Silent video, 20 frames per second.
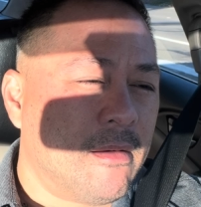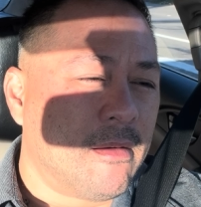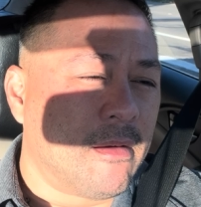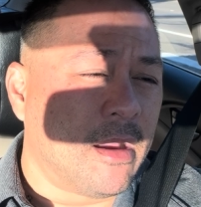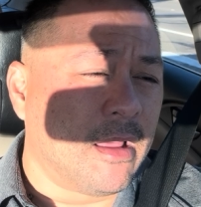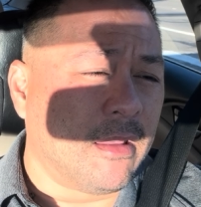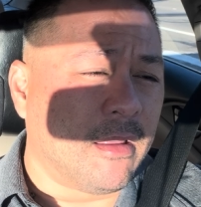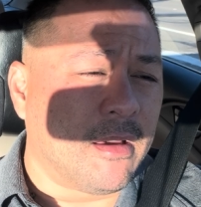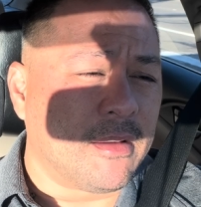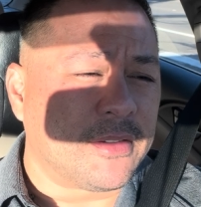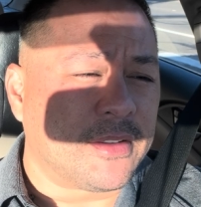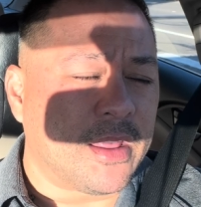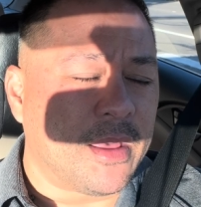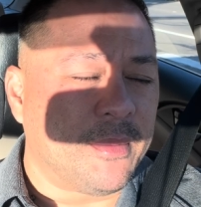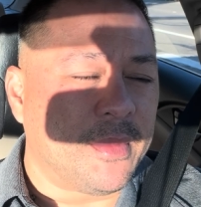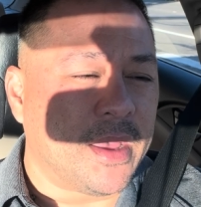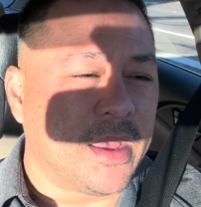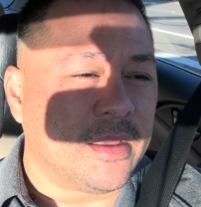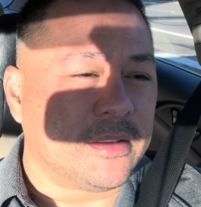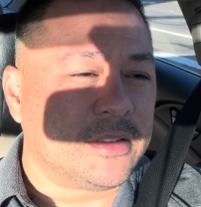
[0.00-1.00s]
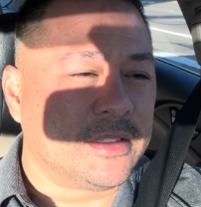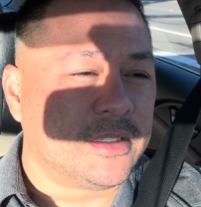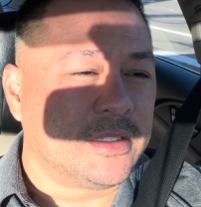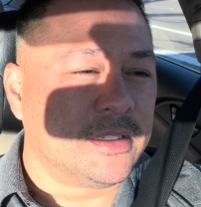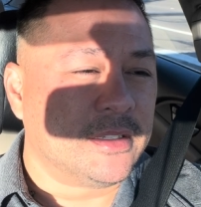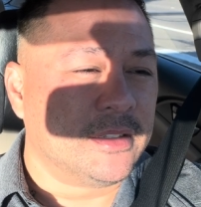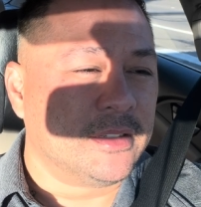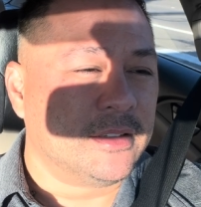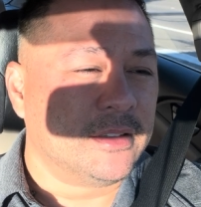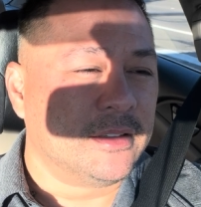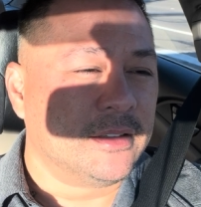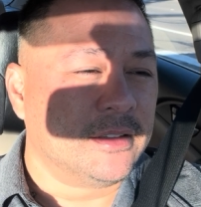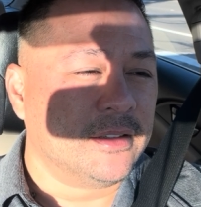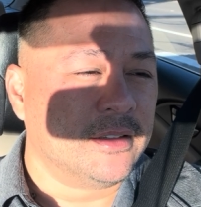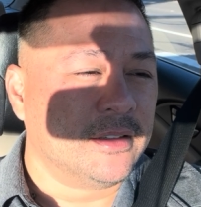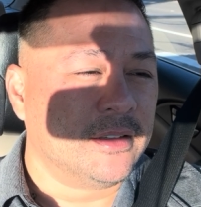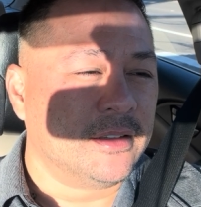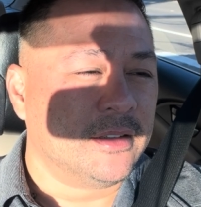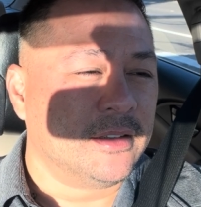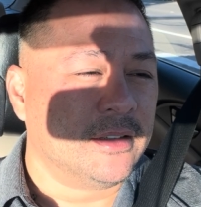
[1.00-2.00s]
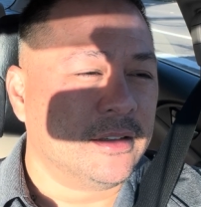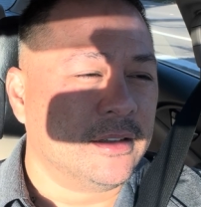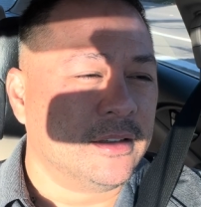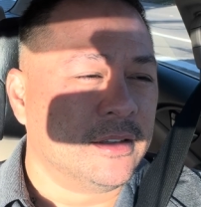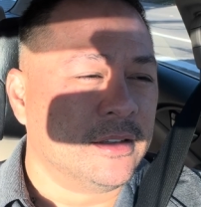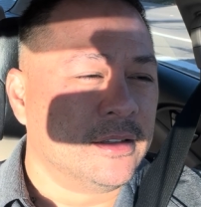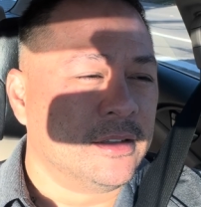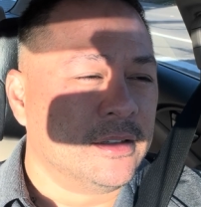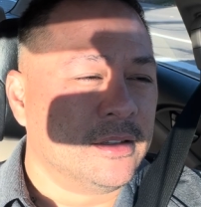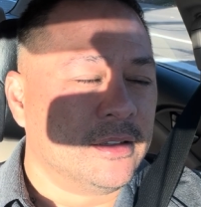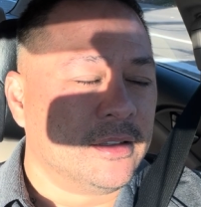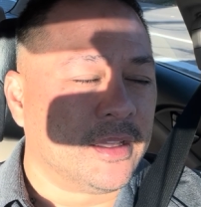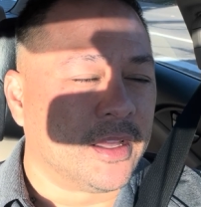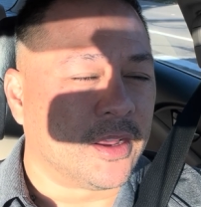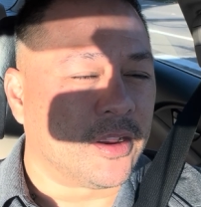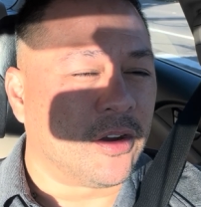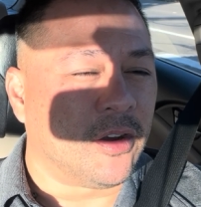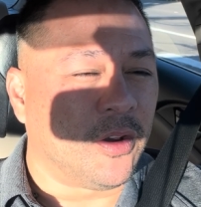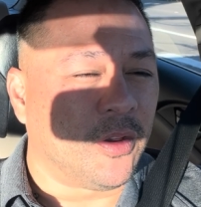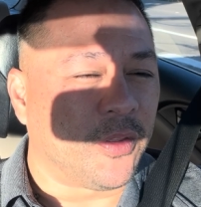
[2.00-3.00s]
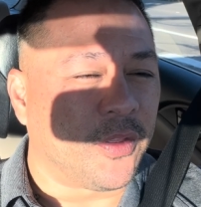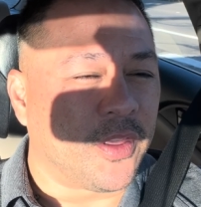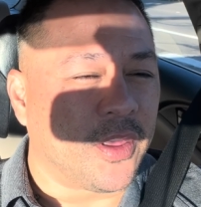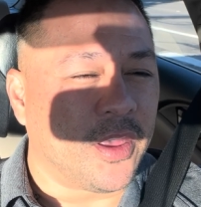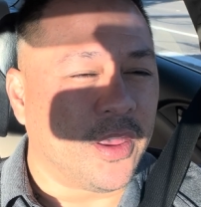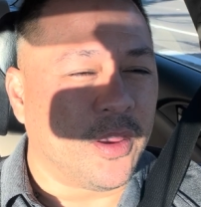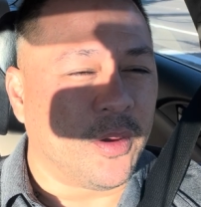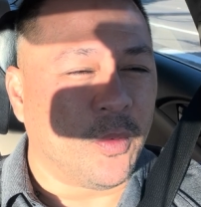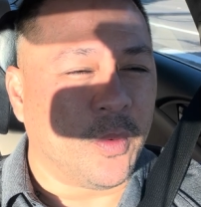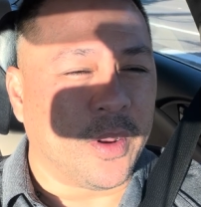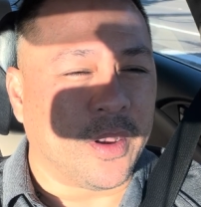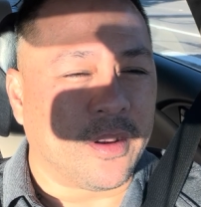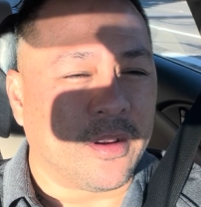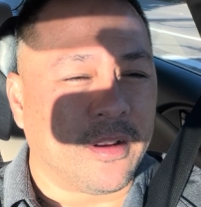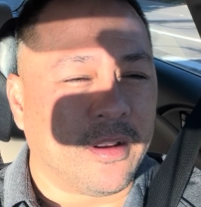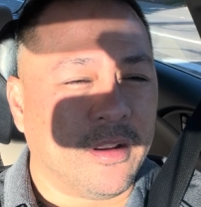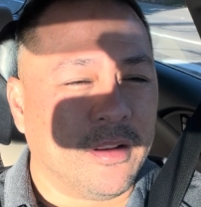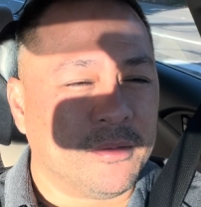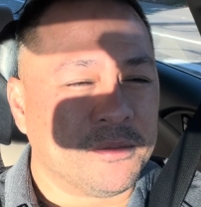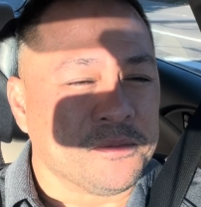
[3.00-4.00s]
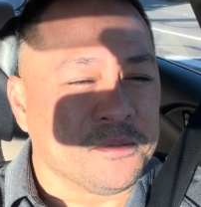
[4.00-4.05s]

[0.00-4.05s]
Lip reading: I lost that match. And they called the winner.